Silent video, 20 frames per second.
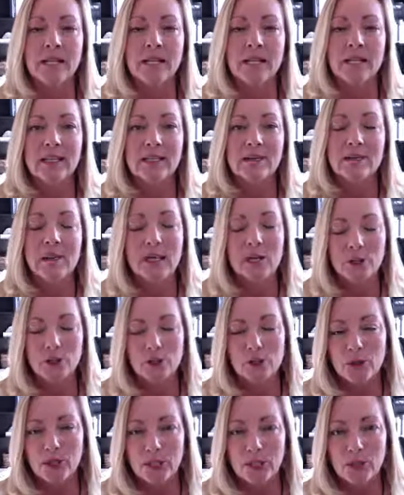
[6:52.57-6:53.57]
is make
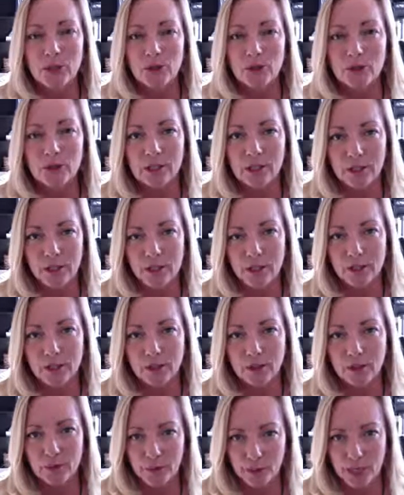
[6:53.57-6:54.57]
sure that you share
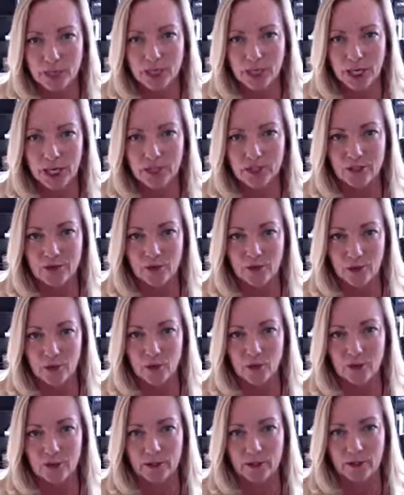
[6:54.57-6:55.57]
your appreciation for the
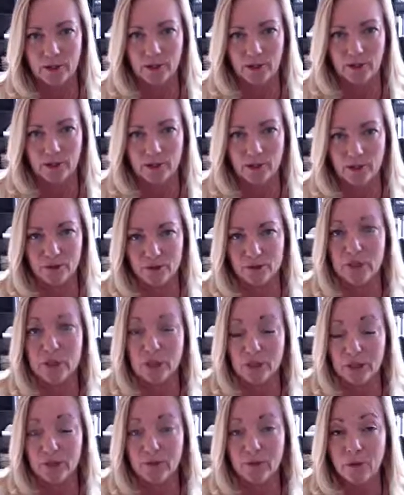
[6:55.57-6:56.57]
work that they're
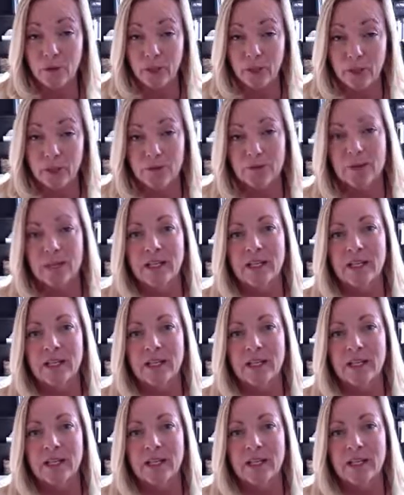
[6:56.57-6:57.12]
doing for you.